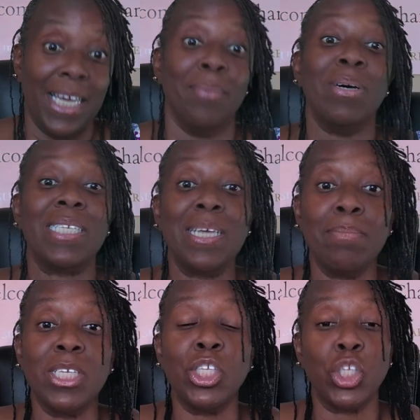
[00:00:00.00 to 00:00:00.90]
But
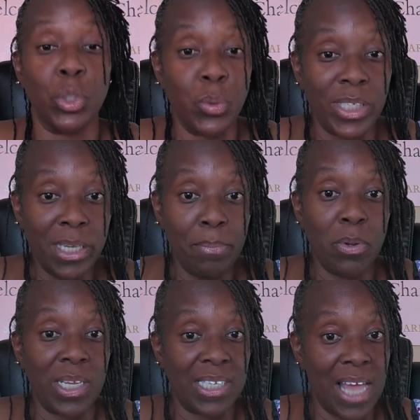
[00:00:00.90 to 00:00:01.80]
something so
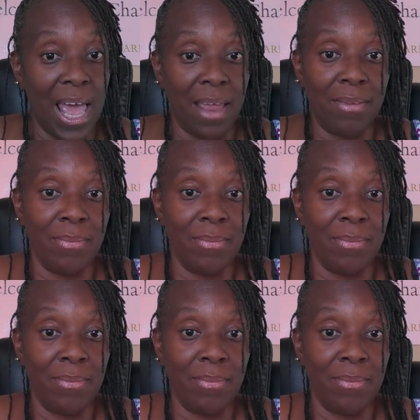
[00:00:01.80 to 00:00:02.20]
simple as that.